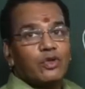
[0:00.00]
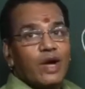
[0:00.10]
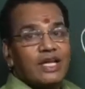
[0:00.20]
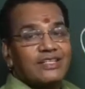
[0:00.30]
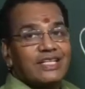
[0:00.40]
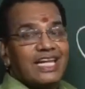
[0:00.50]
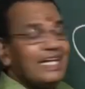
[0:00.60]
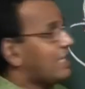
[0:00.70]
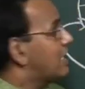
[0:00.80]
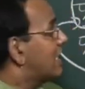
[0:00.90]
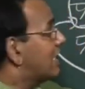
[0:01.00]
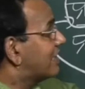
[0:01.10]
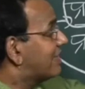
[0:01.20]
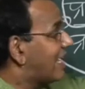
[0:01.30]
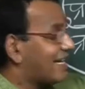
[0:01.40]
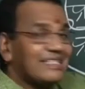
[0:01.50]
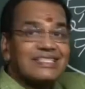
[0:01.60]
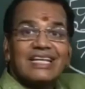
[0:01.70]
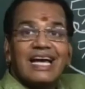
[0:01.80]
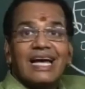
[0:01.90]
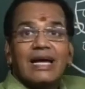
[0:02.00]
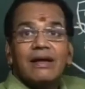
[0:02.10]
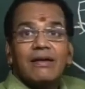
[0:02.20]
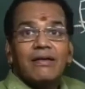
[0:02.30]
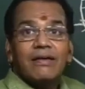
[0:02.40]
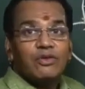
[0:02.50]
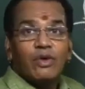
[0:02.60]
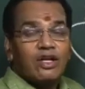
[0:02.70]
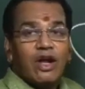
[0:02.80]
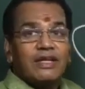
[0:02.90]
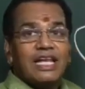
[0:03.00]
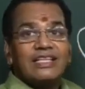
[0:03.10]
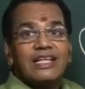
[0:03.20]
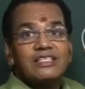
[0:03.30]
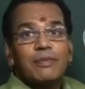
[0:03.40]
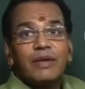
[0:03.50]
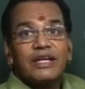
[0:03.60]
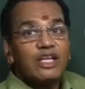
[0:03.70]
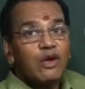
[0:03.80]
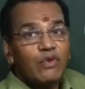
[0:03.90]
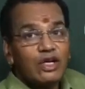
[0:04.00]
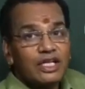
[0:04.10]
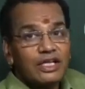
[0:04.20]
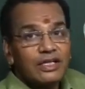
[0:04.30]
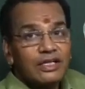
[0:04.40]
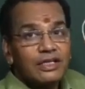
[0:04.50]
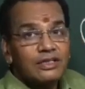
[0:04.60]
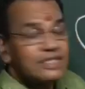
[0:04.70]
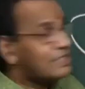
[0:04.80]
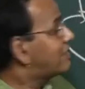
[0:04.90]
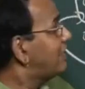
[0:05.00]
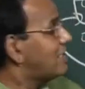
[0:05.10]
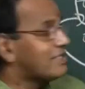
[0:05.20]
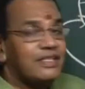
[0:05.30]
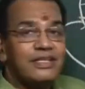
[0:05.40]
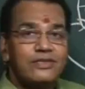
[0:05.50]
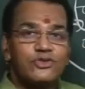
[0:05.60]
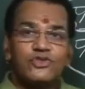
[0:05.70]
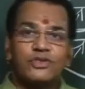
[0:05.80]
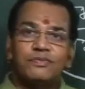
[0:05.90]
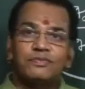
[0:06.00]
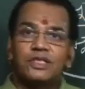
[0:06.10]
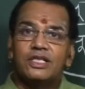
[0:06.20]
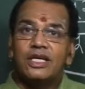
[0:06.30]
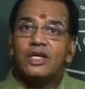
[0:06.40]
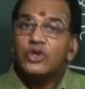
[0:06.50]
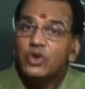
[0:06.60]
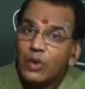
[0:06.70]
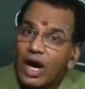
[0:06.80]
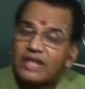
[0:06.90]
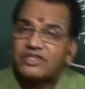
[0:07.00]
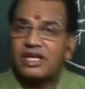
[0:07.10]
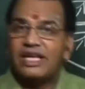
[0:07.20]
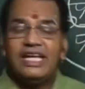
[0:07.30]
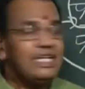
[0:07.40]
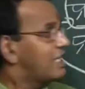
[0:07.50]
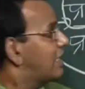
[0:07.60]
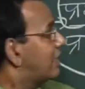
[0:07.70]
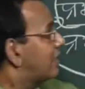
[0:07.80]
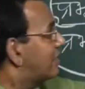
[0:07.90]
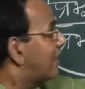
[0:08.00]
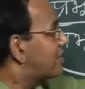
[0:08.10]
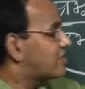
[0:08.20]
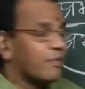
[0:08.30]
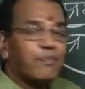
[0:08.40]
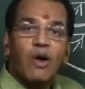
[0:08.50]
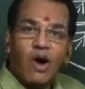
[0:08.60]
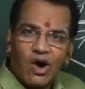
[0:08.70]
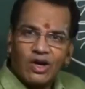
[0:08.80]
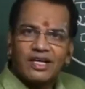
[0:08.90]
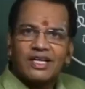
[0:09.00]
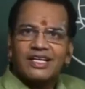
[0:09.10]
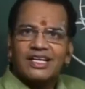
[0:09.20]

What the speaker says: You are telling there is a, you are not telling there is a plenty of water. Just see the sentence. You are telling there is a pond.